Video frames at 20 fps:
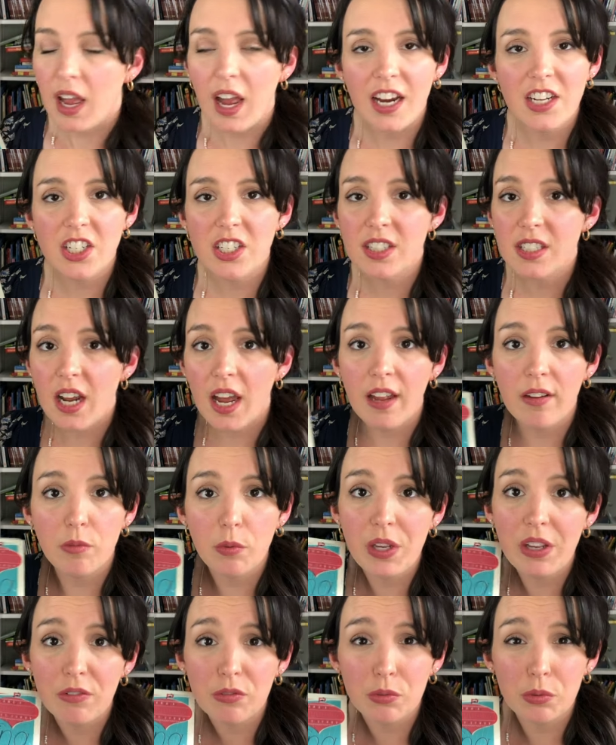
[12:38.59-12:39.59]
I just, I,
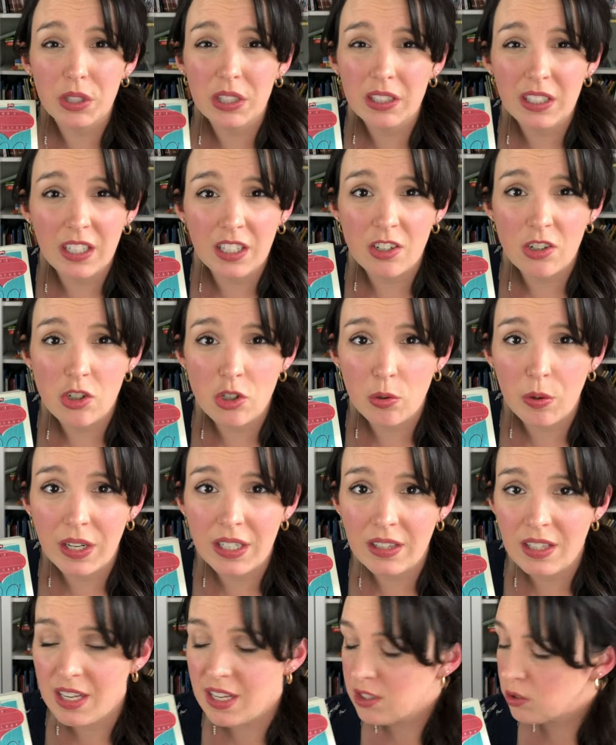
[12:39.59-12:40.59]
we have really enjoyed
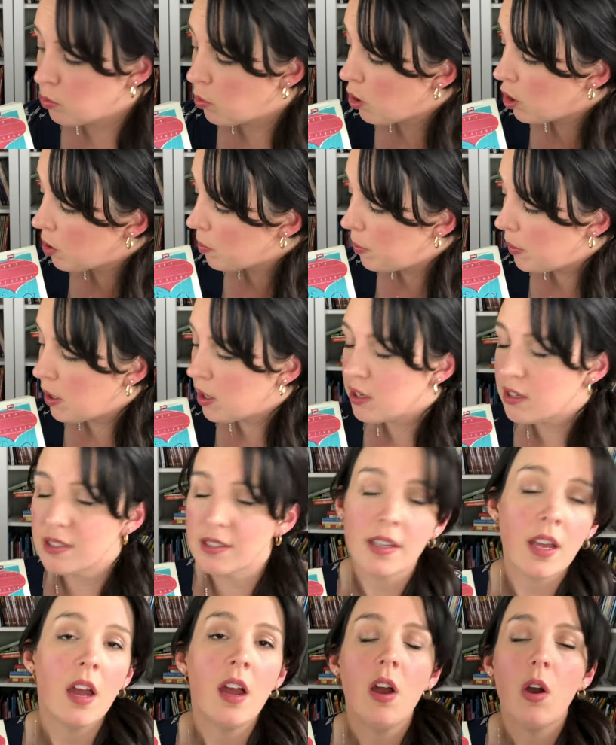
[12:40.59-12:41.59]
these workbooks.
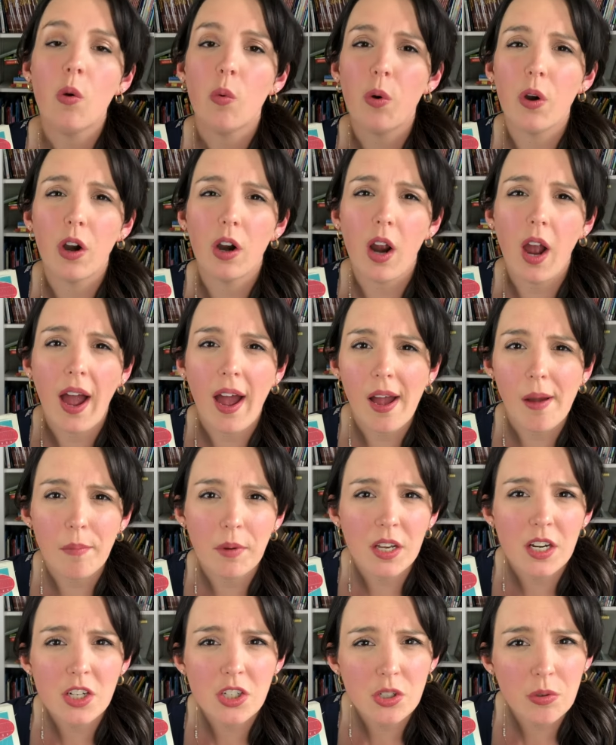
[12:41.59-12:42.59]
We're um,
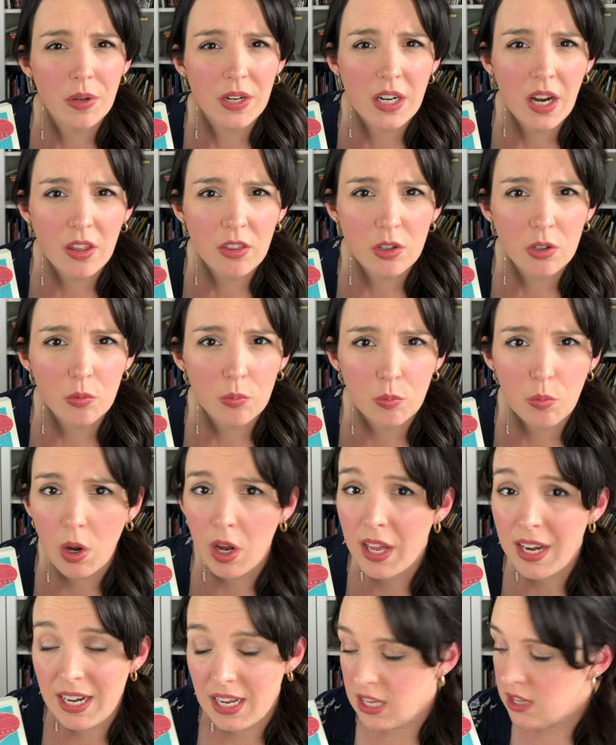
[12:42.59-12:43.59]
going to do another
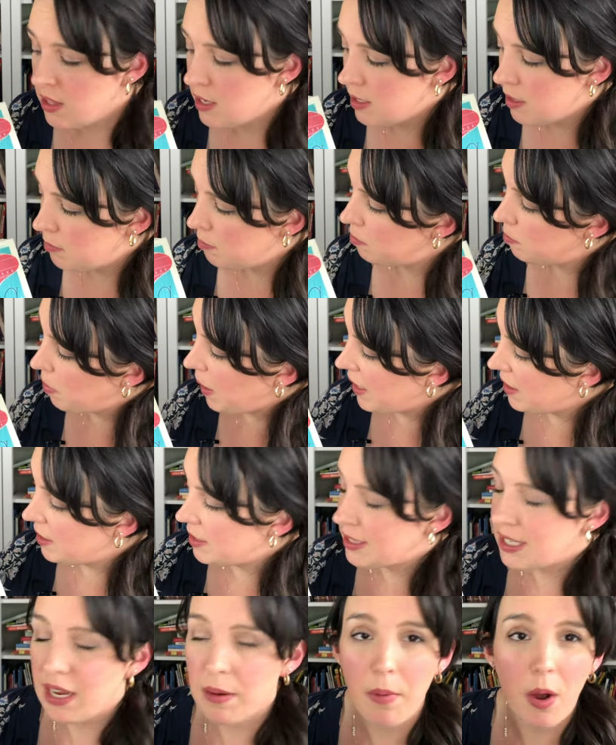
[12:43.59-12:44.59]
one in the by the
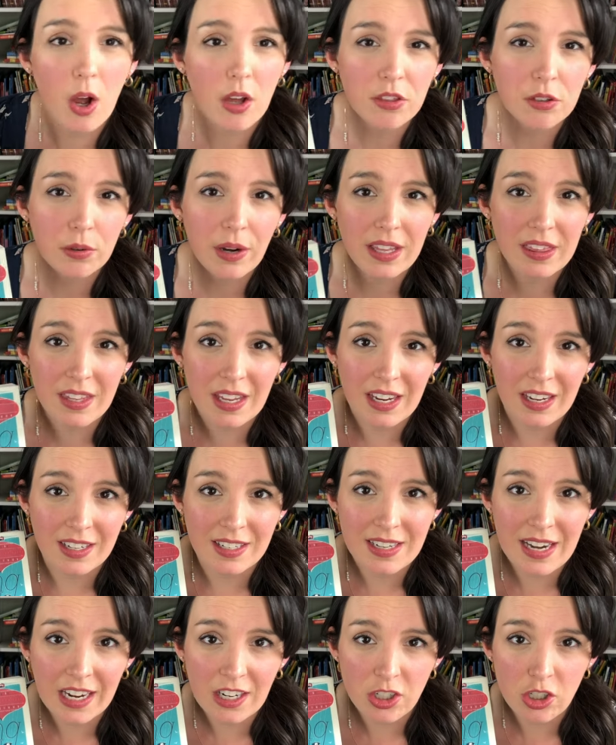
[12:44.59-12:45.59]
same author, I think,
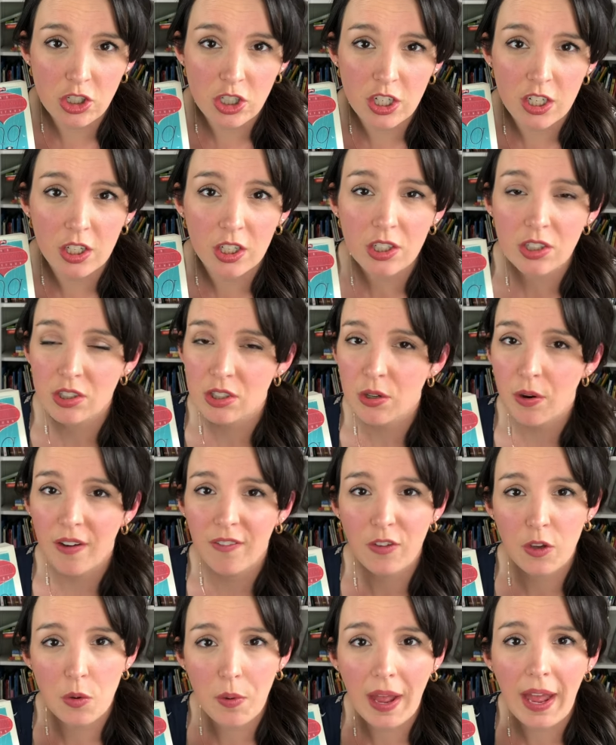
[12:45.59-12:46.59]
next year. So
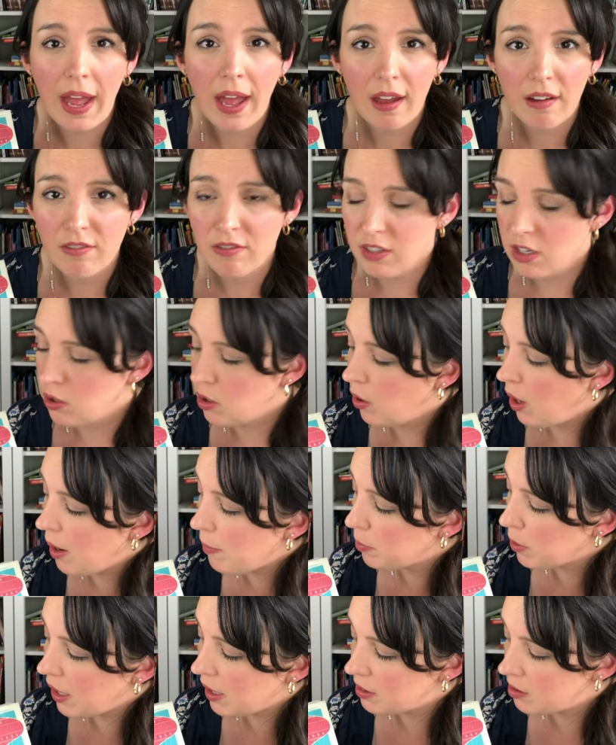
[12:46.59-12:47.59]
if you have, you know,
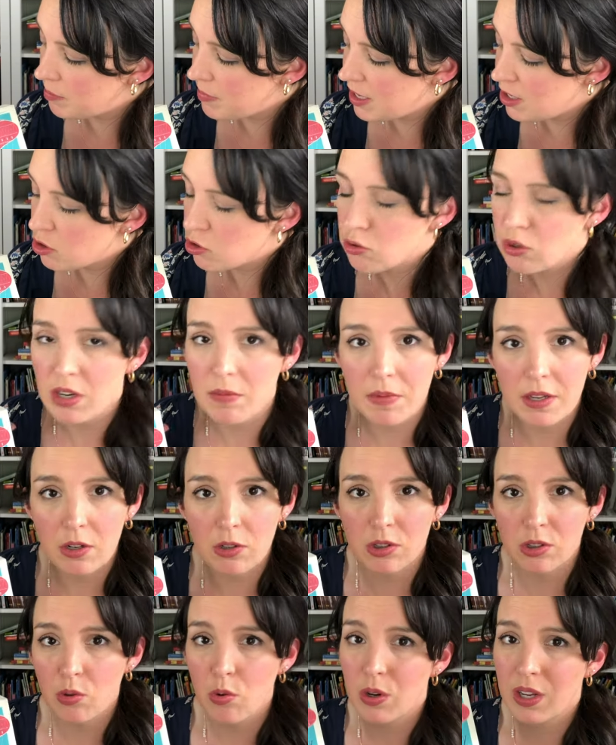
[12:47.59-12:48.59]
upper elementary, middle
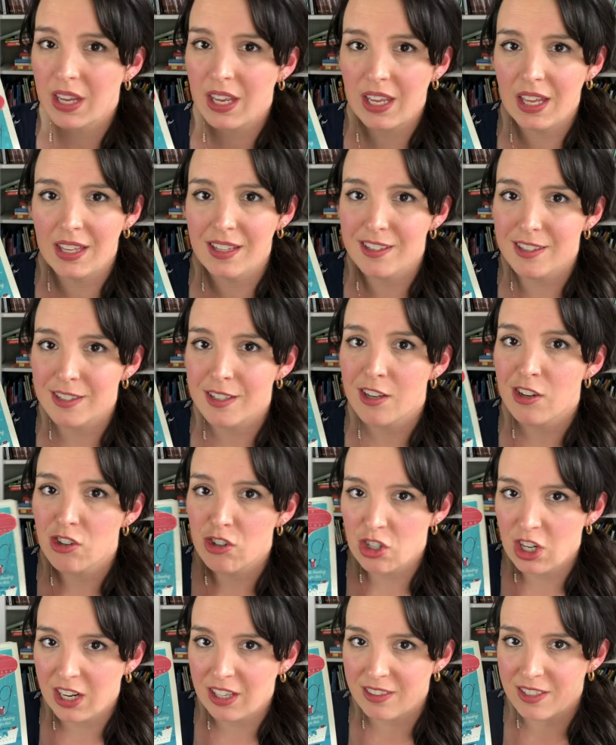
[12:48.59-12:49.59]
school kids,
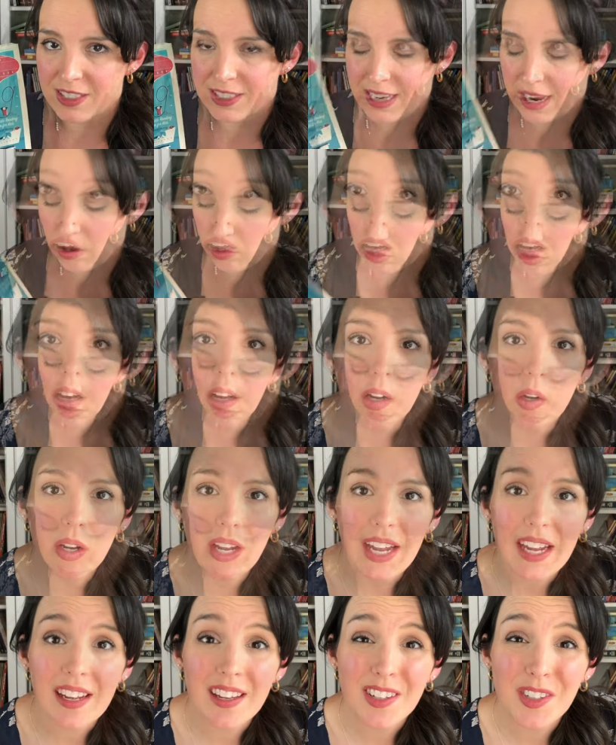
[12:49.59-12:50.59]
check this out.
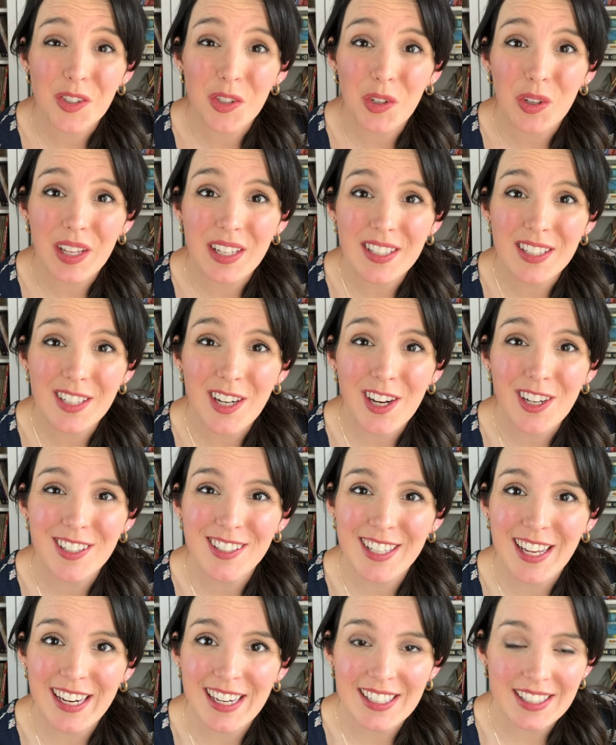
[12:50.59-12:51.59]
Okay, so let's talk
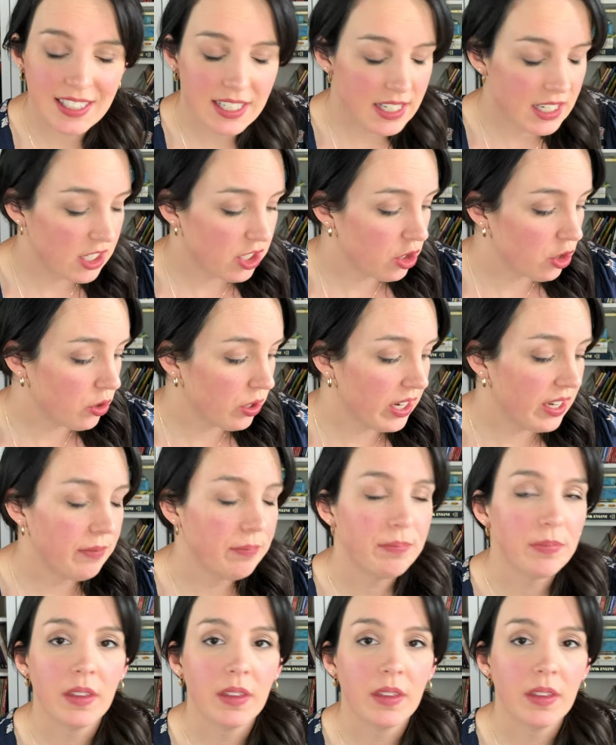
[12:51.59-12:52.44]
science and history.